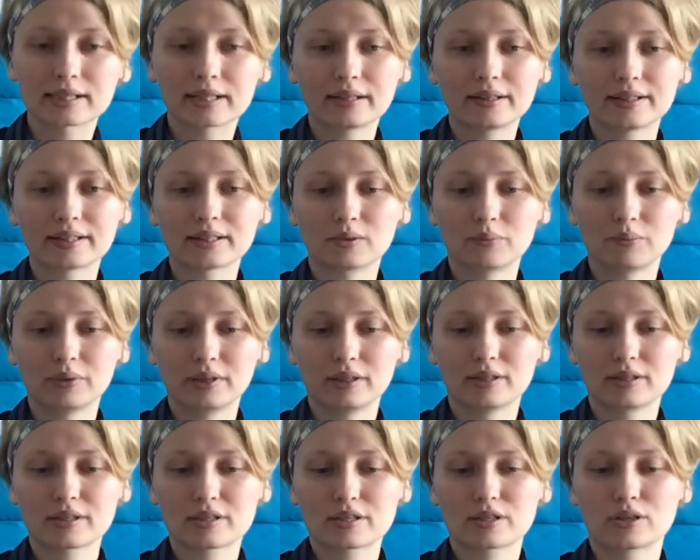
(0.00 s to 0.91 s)
a little
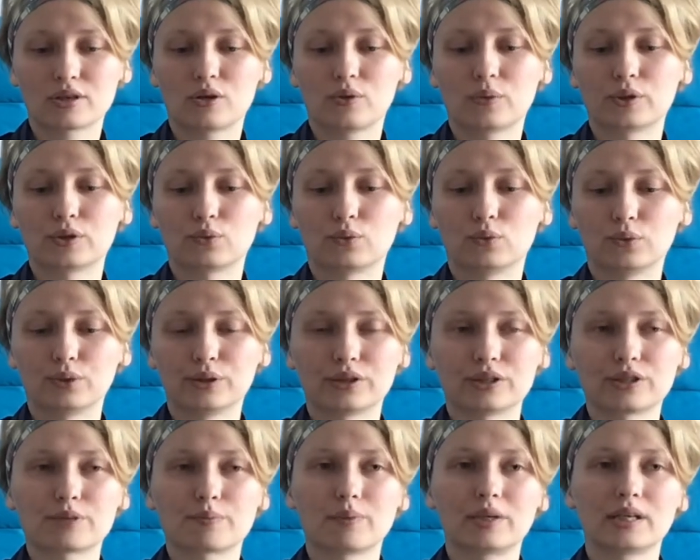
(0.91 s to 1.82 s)
bit so it
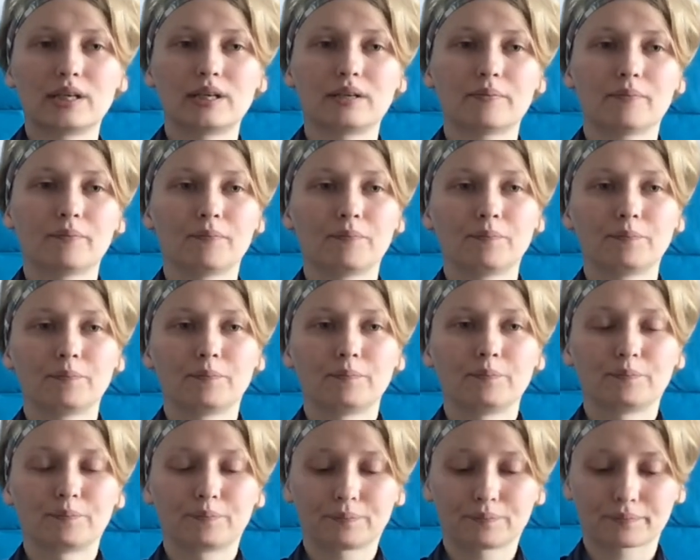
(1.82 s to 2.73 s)
wouldn't be
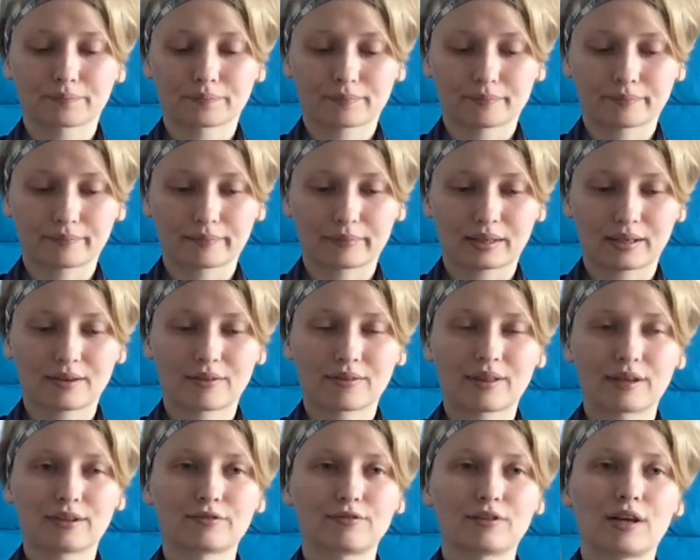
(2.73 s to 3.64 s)
um,
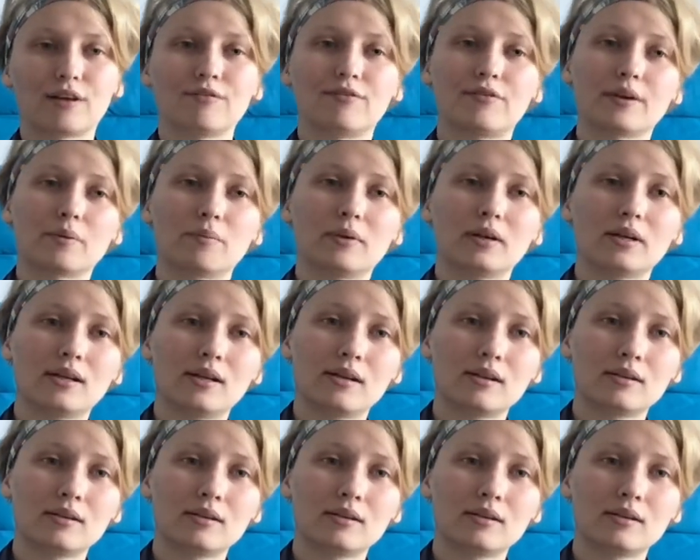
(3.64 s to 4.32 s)
that fluffy but